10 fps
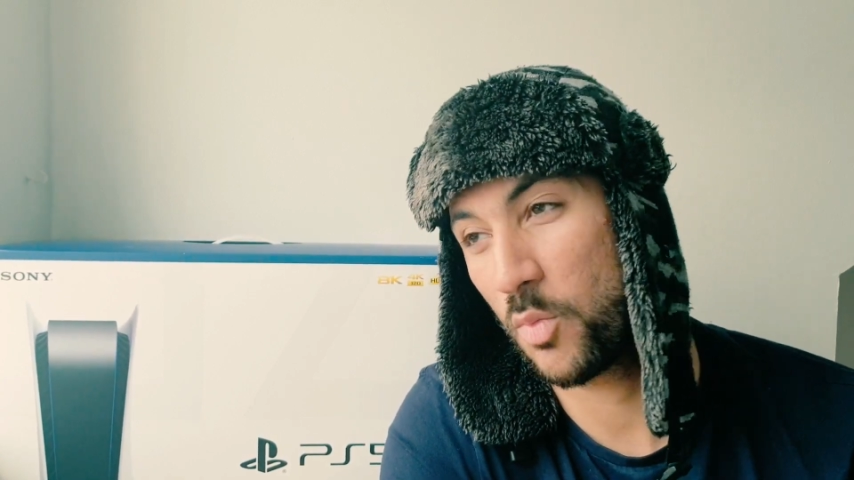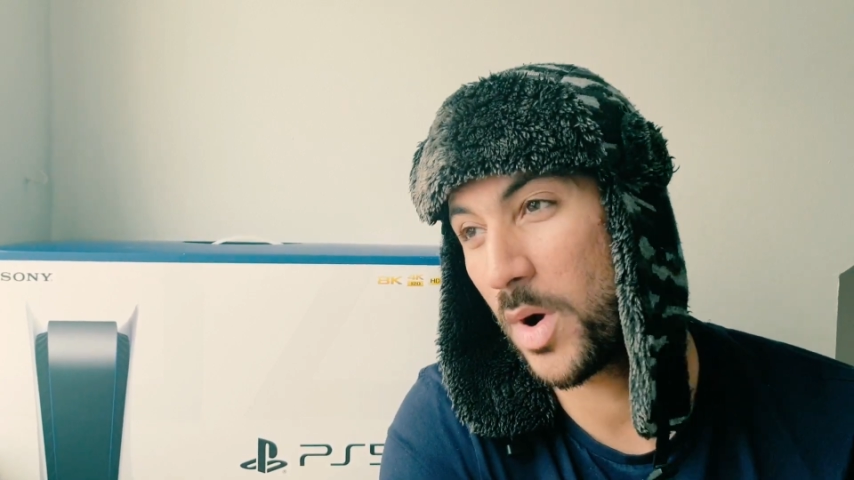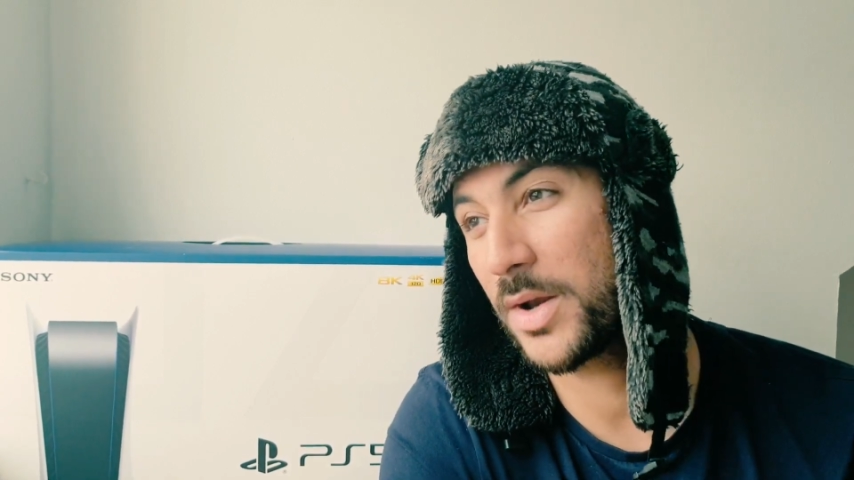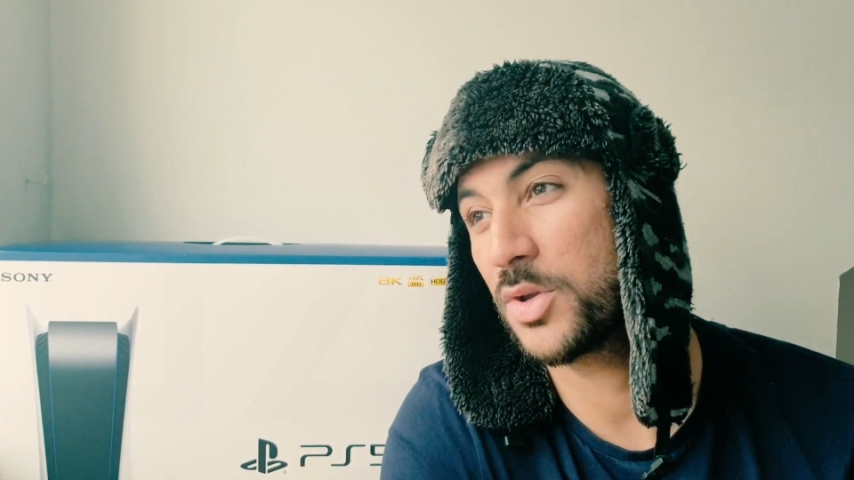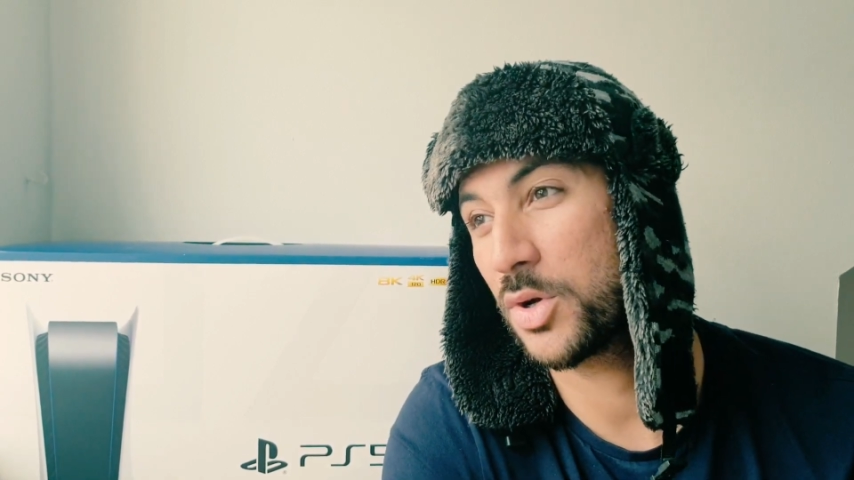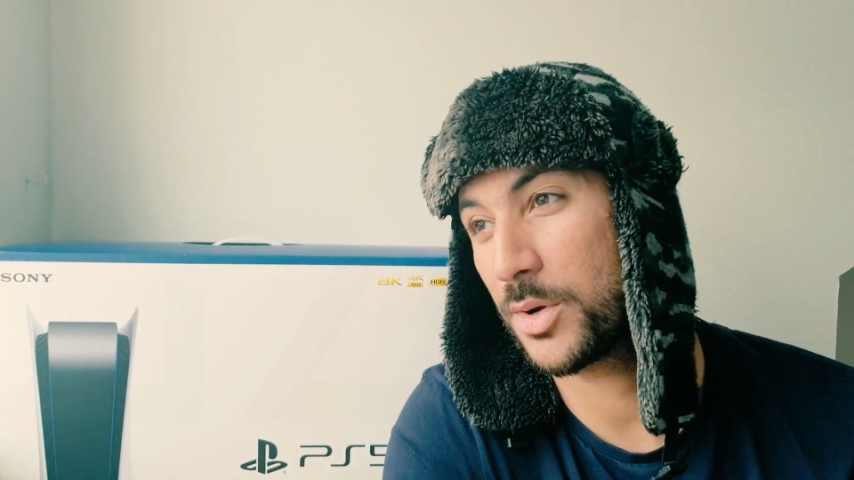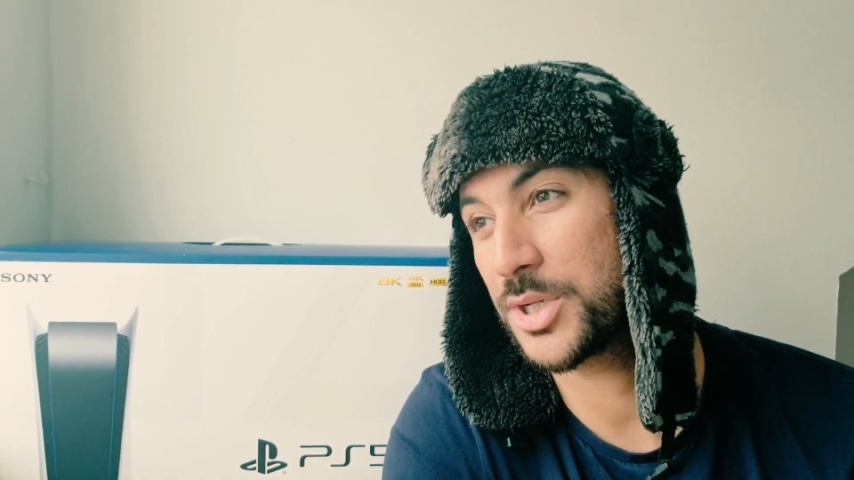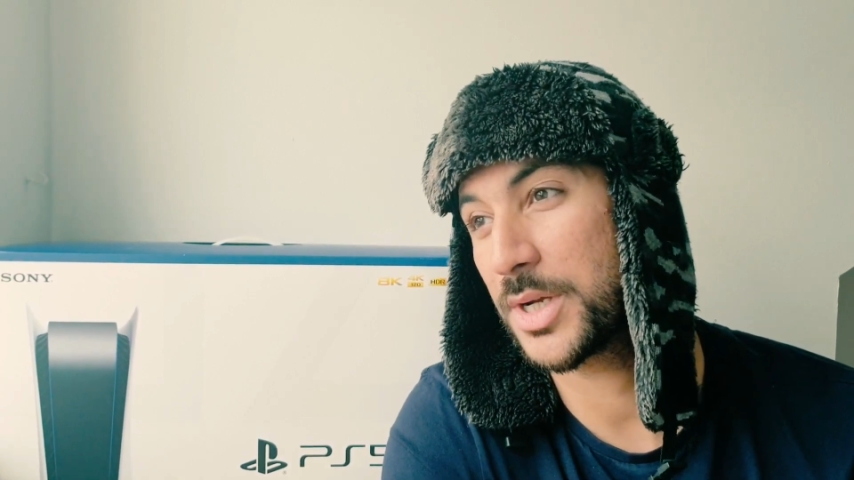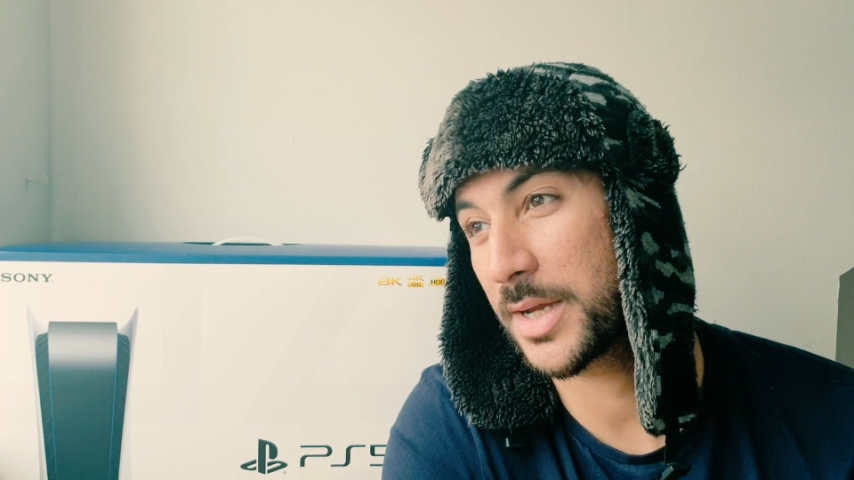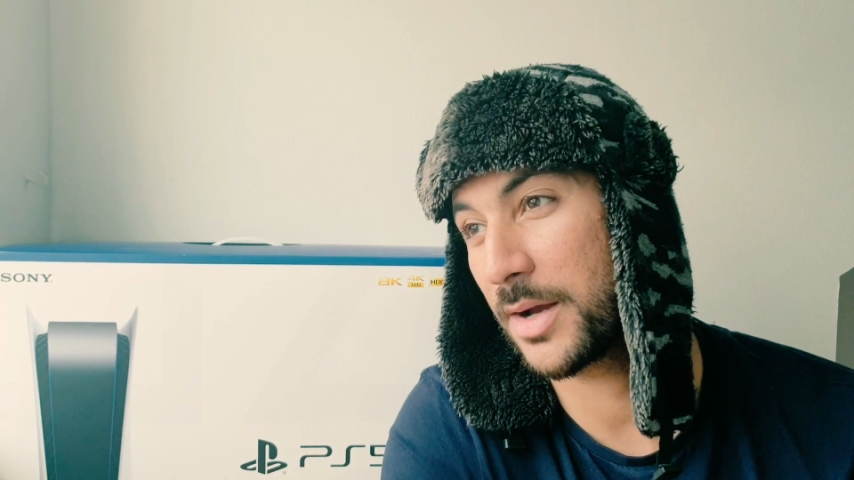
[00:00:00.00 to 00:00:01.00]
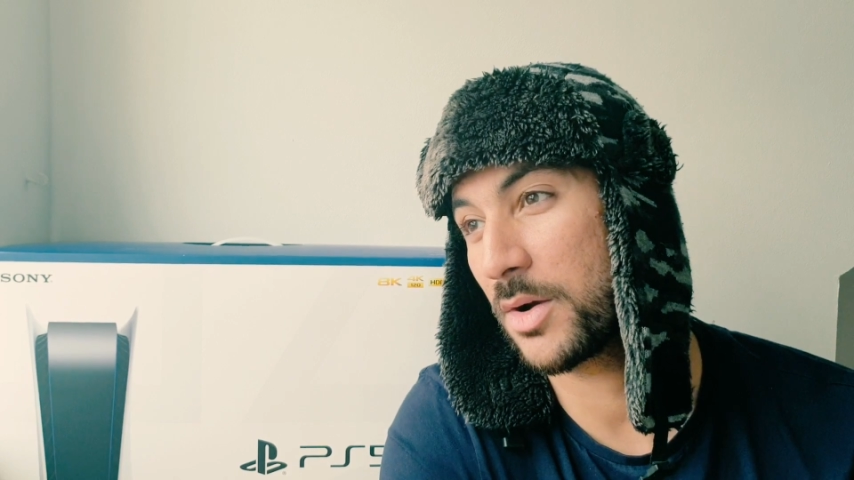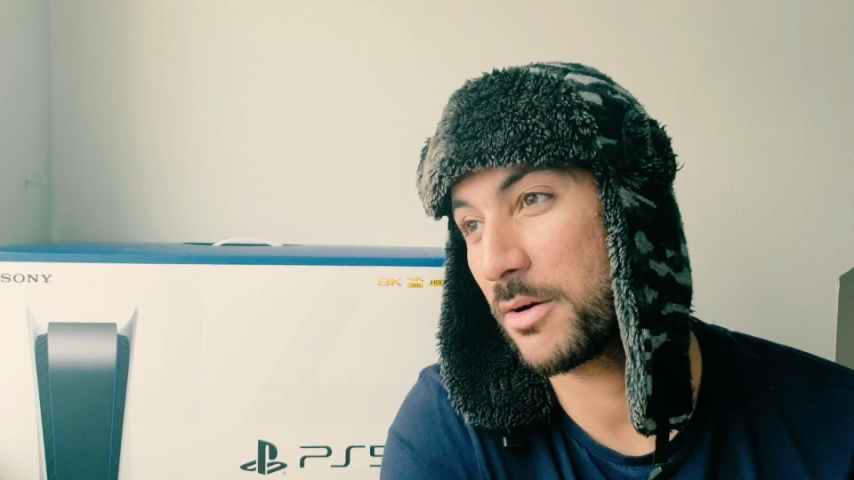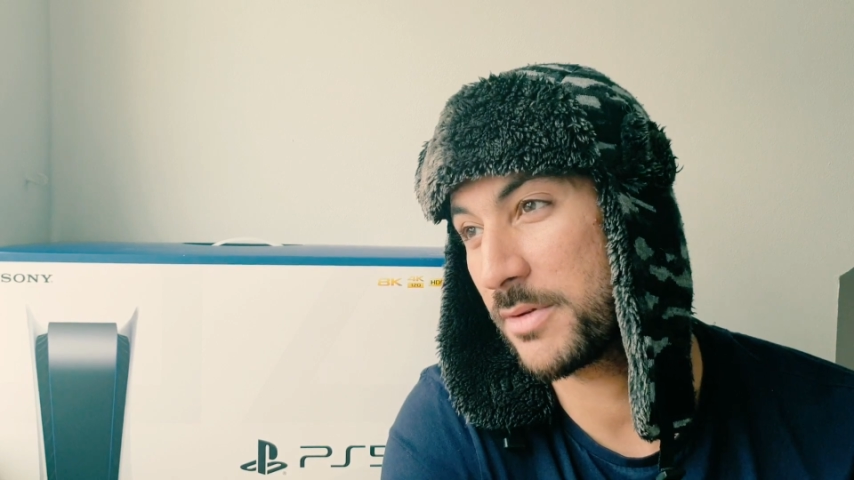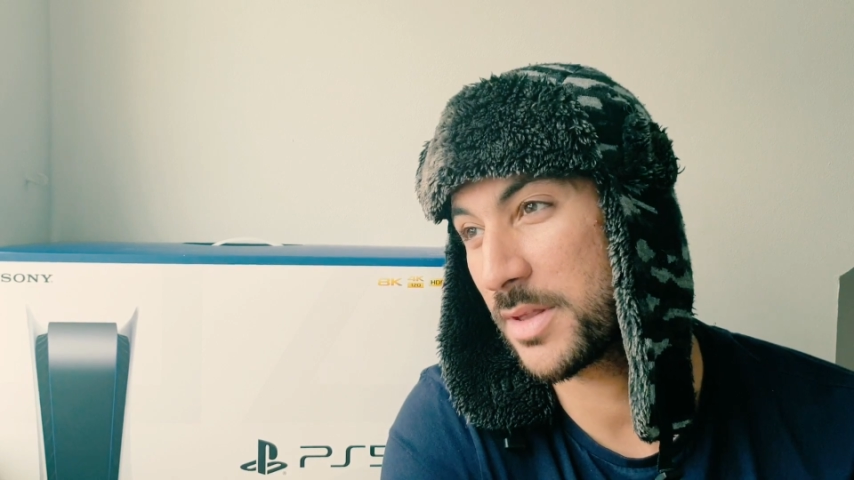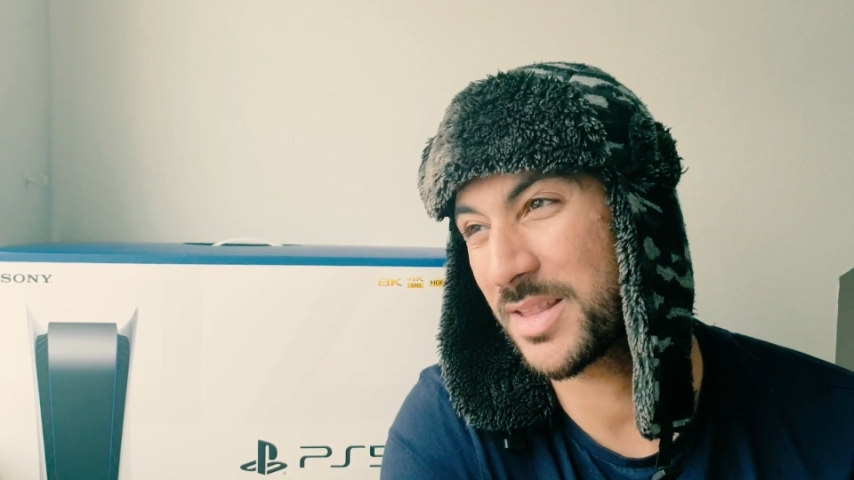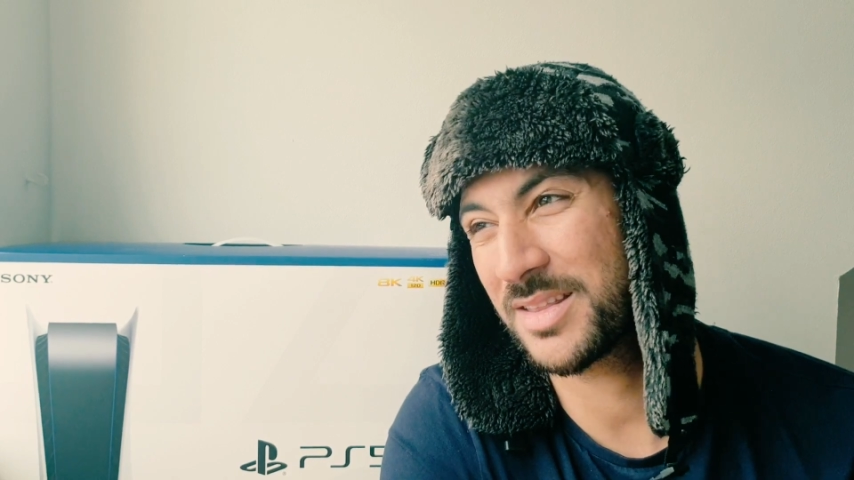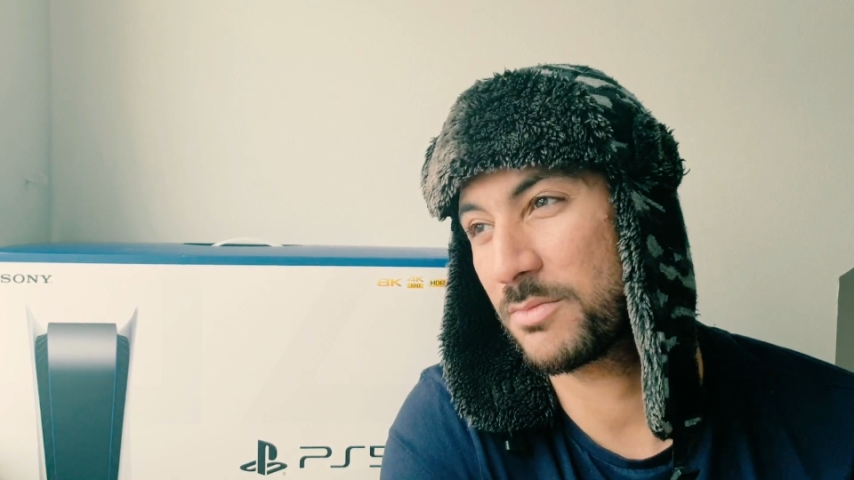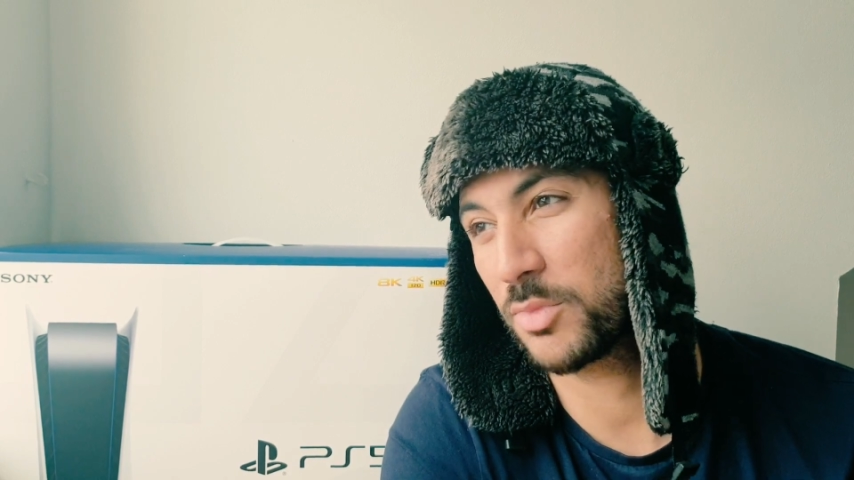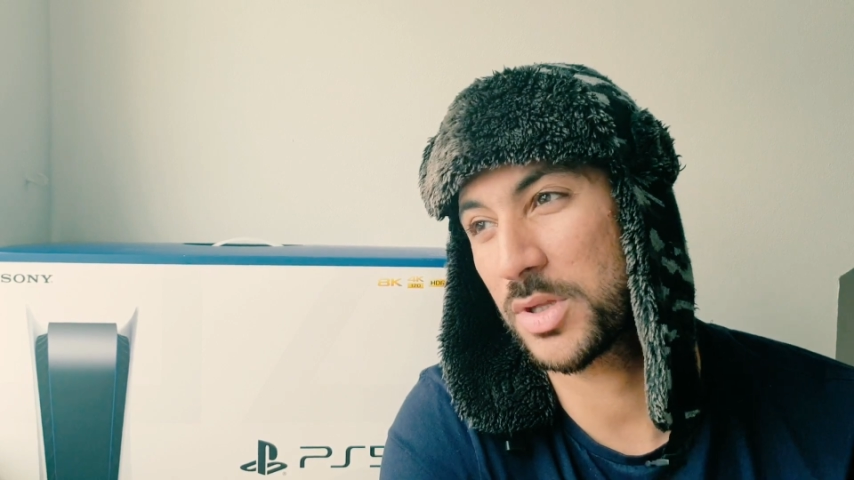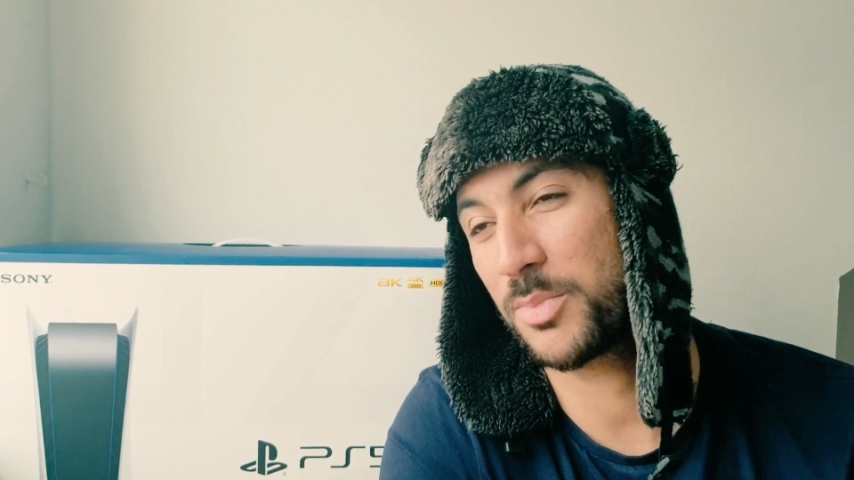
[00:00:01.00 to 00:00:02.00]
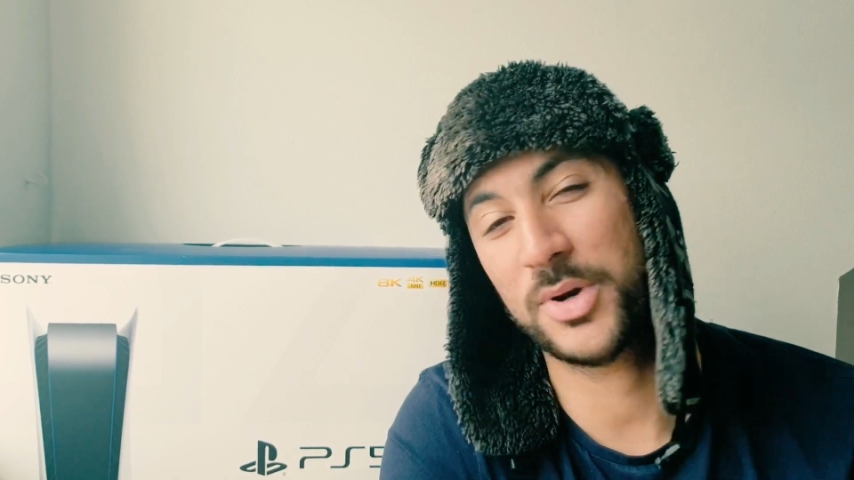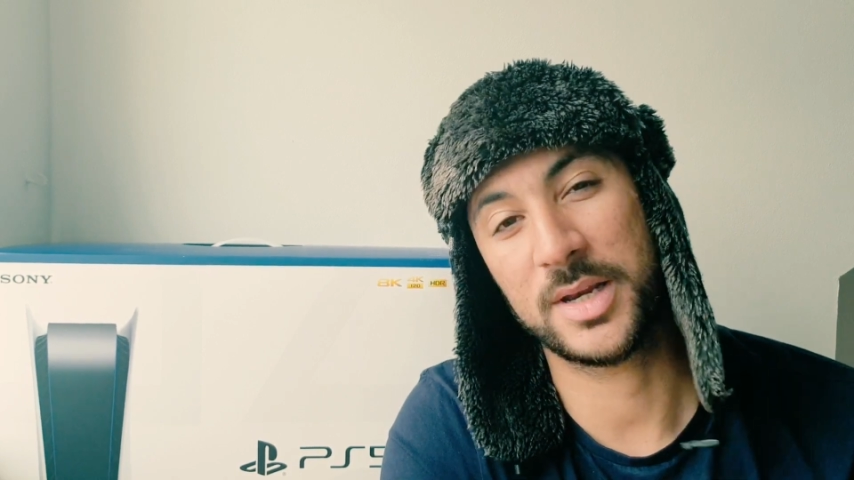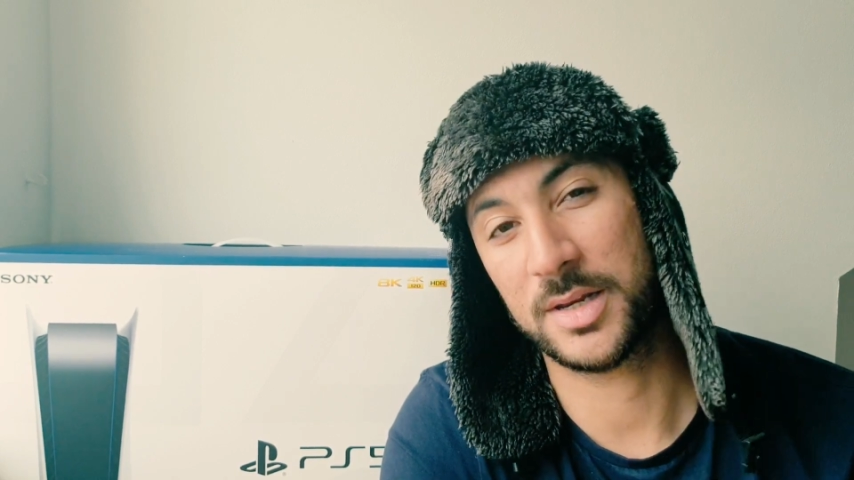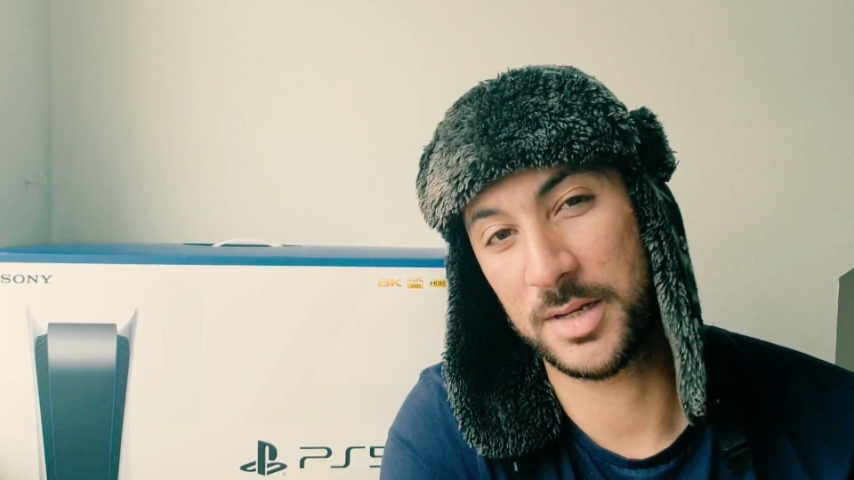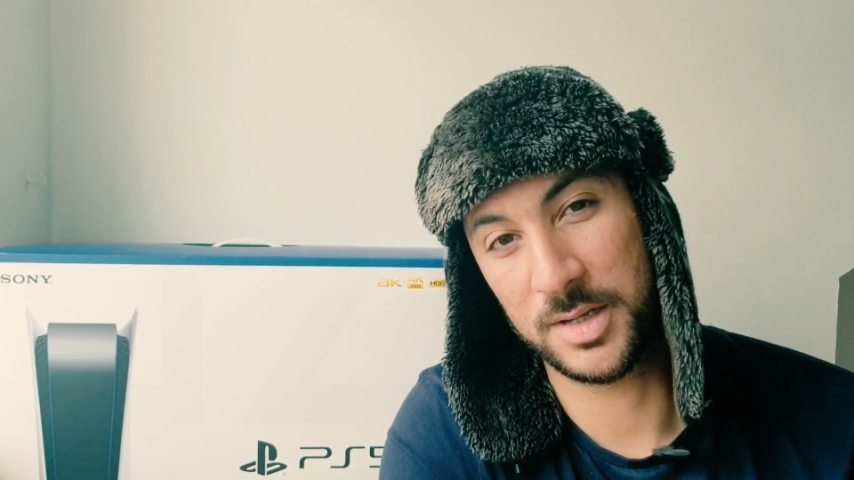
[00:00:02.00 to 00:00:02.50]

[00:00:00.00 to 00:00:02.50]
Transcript: why don't you go and check out Curry's? I said, what's the point?